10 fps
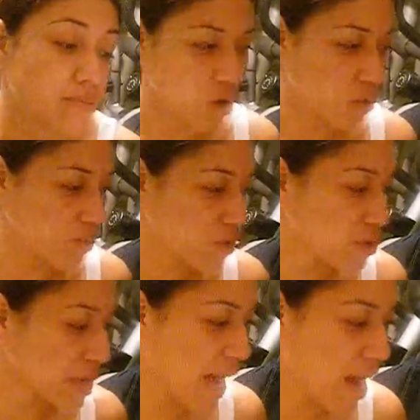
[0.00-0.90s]
So, you
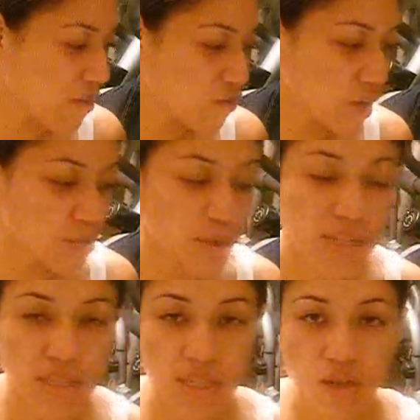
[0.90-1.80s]
can have 1
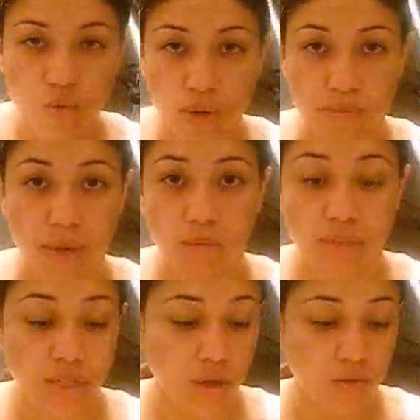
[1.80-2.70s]
breadstick or 1
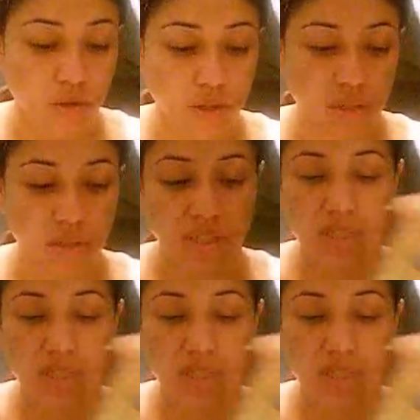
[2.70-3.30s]
Melba toast.